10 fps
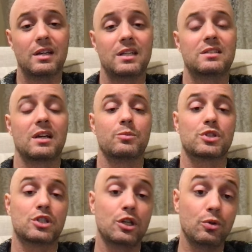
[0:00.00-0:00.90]
8
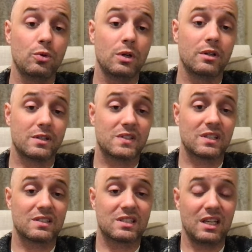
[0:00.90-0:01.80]
times 2 is
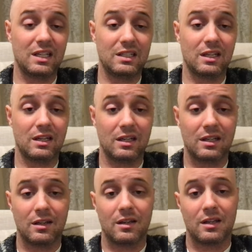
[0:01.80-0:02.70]
16.
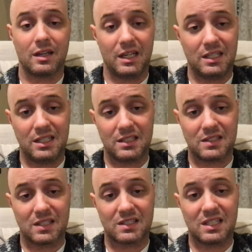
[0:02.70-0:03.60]
80
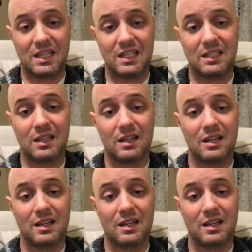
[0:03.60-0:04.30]
and 16,